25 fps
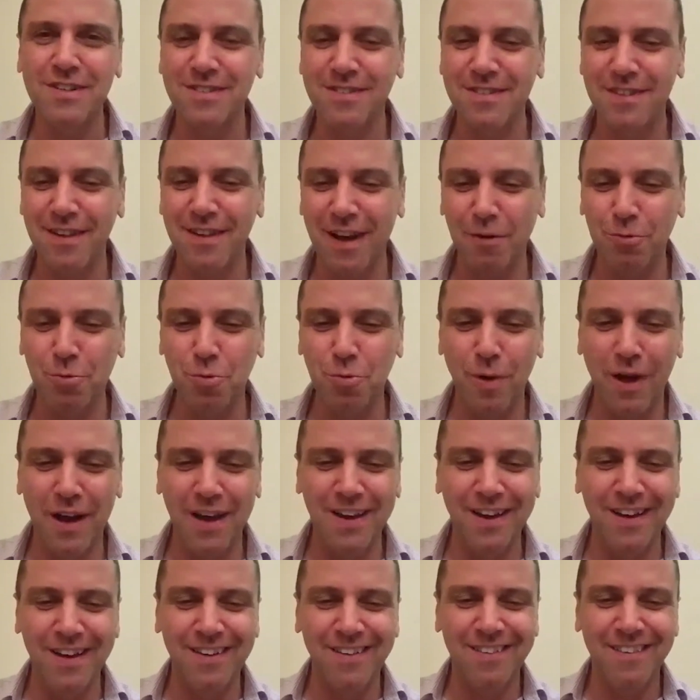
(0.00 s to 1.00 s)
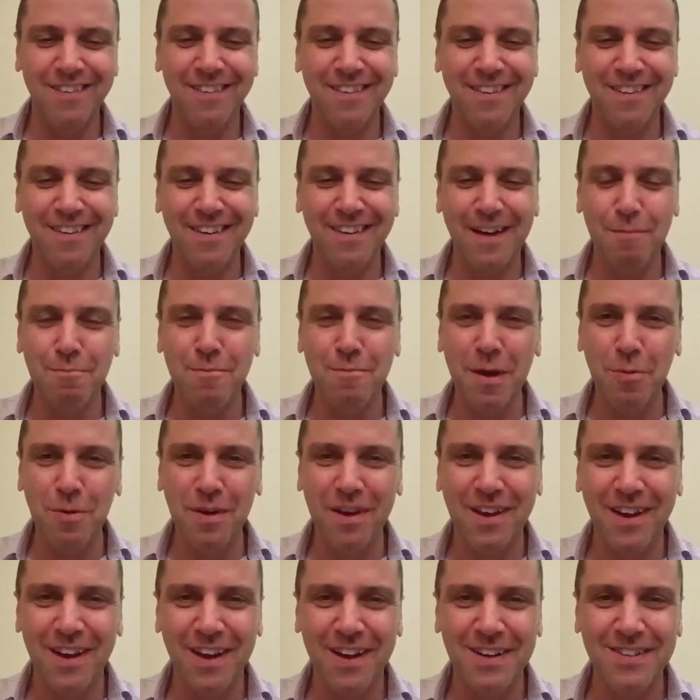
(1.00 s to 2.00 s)
is how to hire
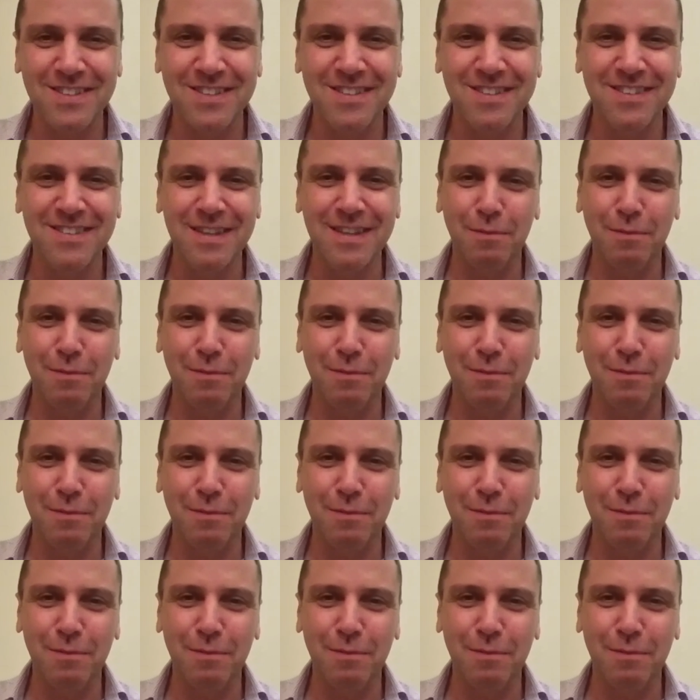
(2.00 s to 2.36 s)
Americans.